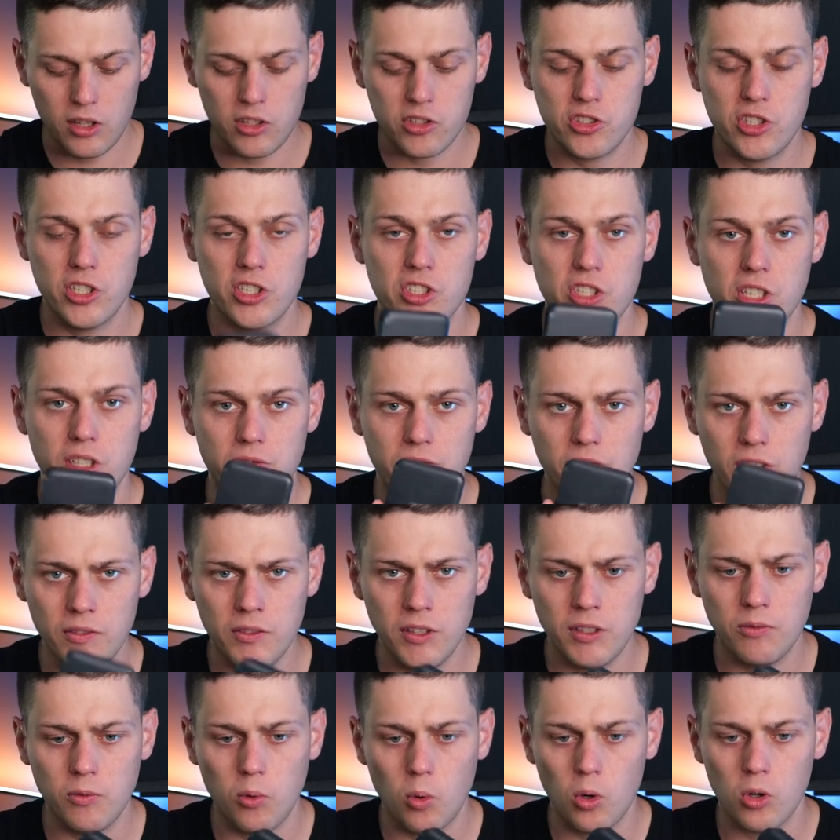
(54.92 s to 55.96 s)
the
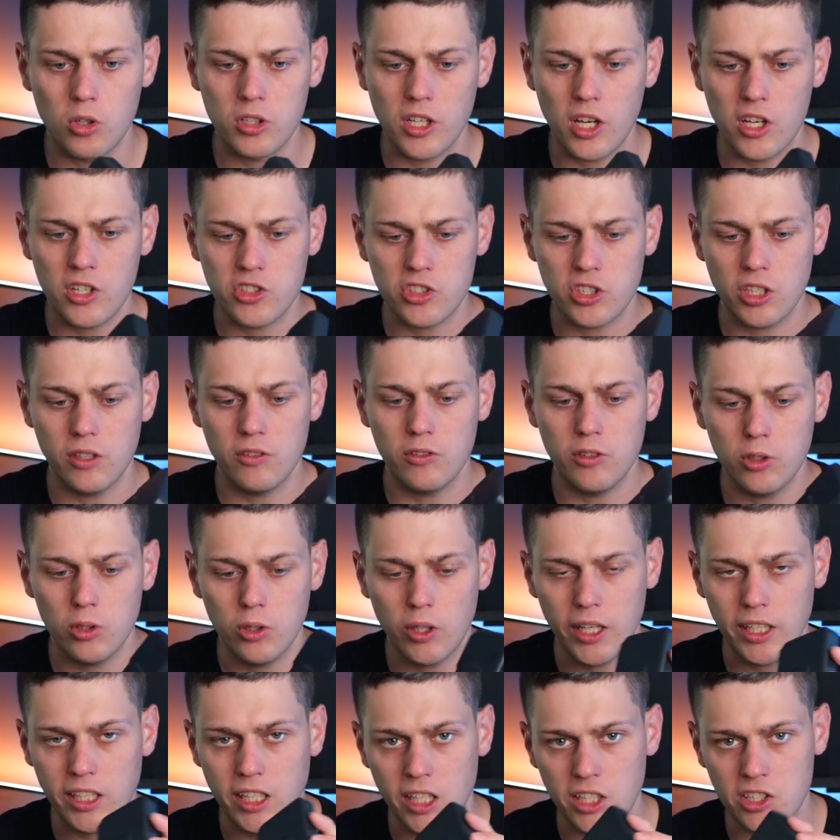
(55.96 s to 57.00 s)
1654 does give you
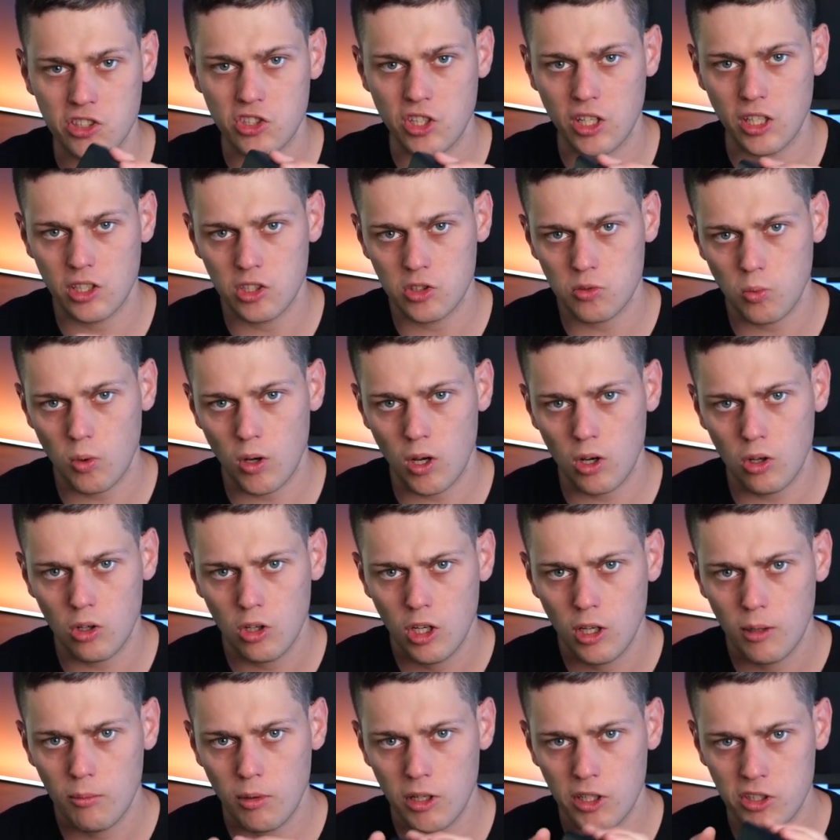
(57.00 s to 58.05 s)
a kickstand as well,
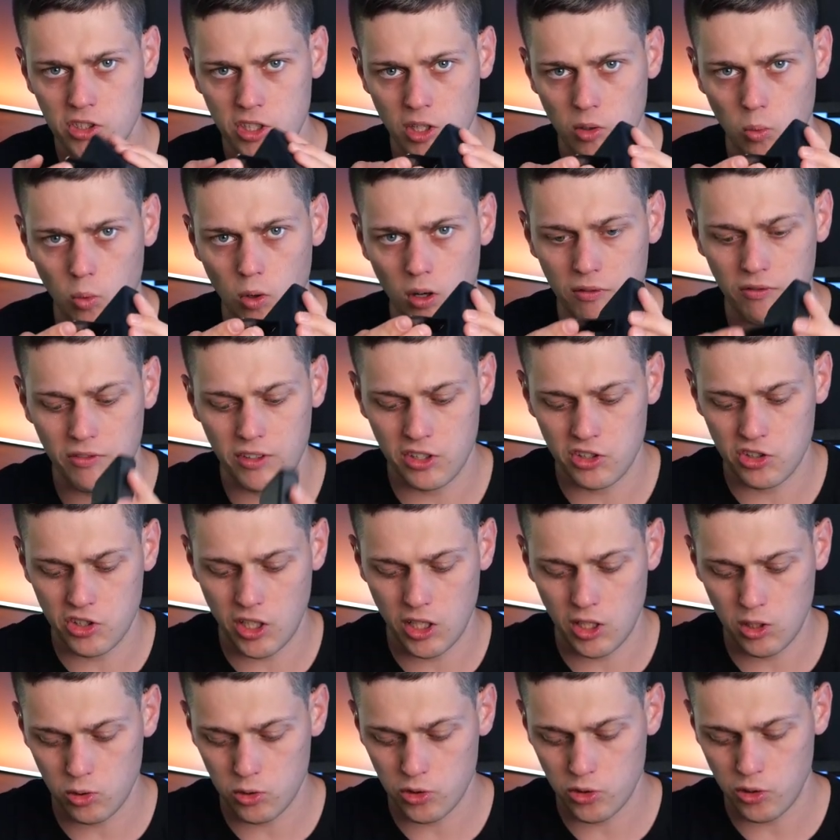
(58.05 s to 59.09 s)
but it's at one fixed
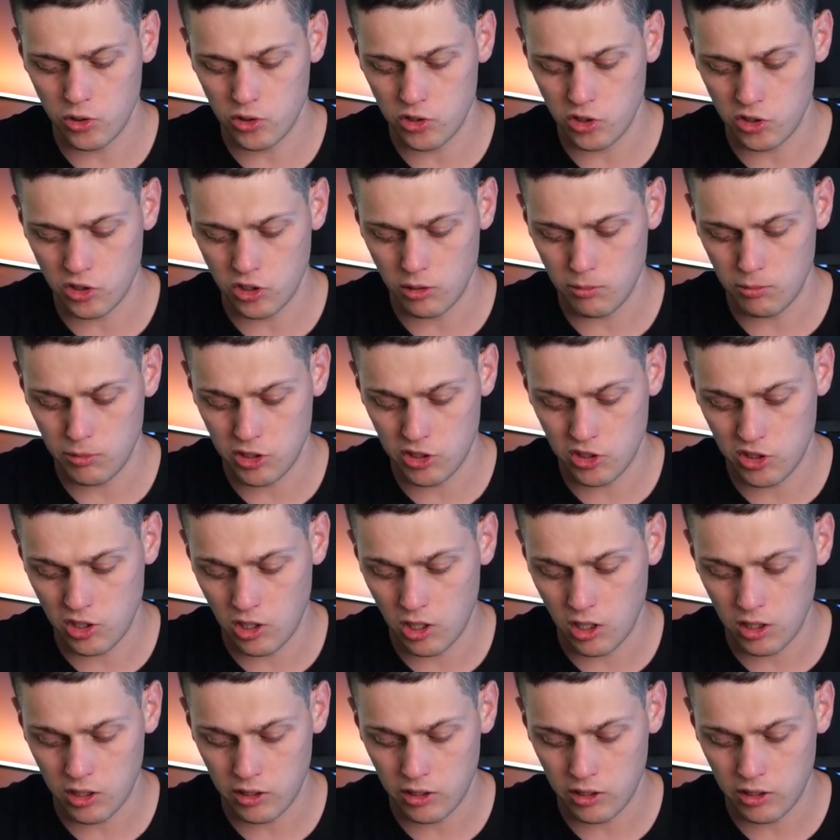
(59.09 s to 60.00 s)
angle, so this is going to be stuck